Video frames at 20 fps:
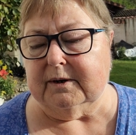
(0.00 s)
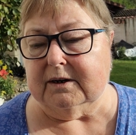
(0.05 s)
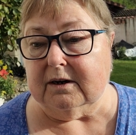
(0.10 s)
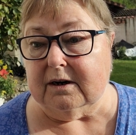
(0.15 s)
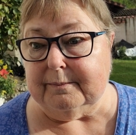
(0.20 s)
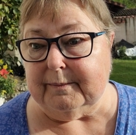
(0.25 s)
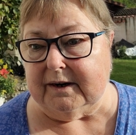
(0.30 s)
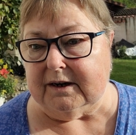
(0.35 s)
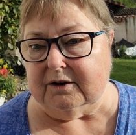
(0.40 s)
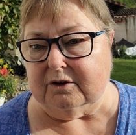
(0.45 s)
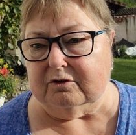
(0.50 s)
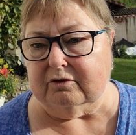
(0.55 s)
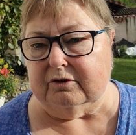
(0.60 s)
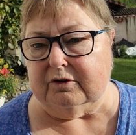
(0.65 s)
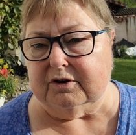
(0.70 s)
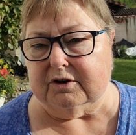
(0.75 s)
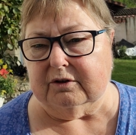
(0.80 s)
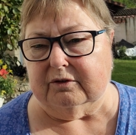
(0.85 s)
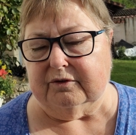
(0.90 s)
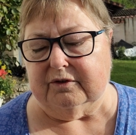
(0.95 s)
And I made
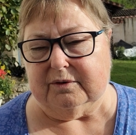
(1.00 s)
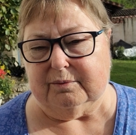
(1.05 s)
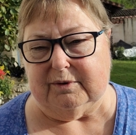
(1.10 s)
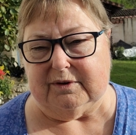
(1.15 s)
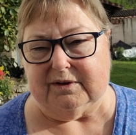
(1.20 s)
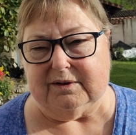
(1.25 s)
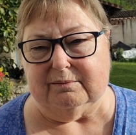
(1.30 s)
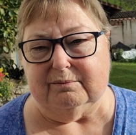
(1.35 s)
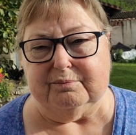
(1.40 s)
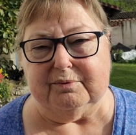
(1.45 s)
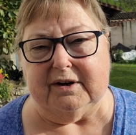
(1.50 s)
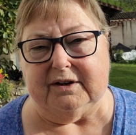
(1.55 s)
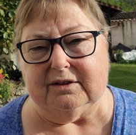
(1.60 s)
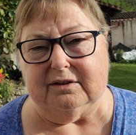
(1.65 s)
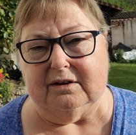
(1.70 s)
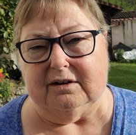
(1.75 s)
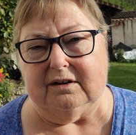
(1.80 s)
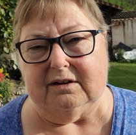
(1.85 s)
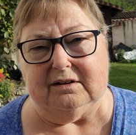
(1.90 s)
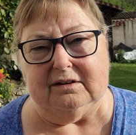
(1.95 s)
croutons with some bread
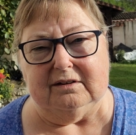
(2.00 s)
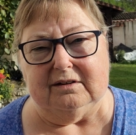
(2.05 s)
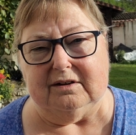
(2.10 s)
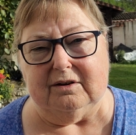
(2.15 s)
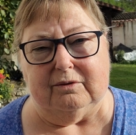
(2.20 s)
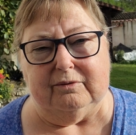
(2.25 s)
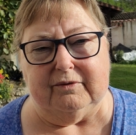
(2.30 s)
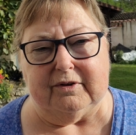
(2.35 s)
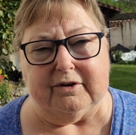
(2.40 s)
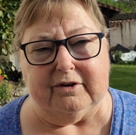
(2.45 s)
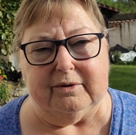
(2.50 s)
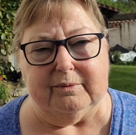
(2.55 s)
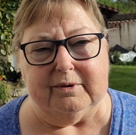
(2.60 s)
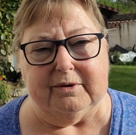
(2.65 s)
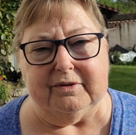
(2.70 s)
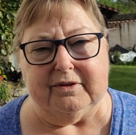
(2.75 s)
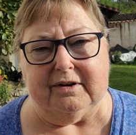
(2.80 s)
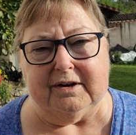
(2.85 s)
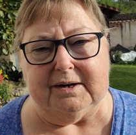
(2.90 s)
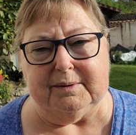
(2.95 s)
that hadn't gone very
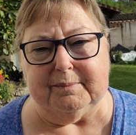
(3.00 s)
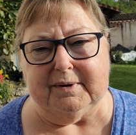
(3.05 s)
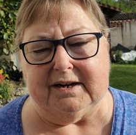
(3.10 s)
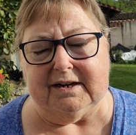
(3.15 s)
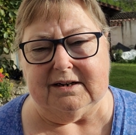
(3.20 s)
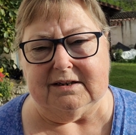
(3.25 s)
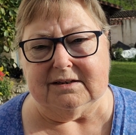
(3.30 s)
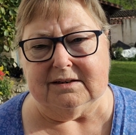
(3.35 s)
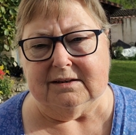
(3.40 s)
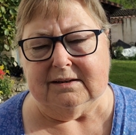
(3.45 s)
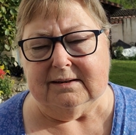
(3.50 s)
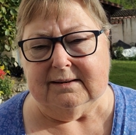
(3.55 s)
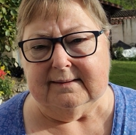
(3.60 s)
well that I'd made.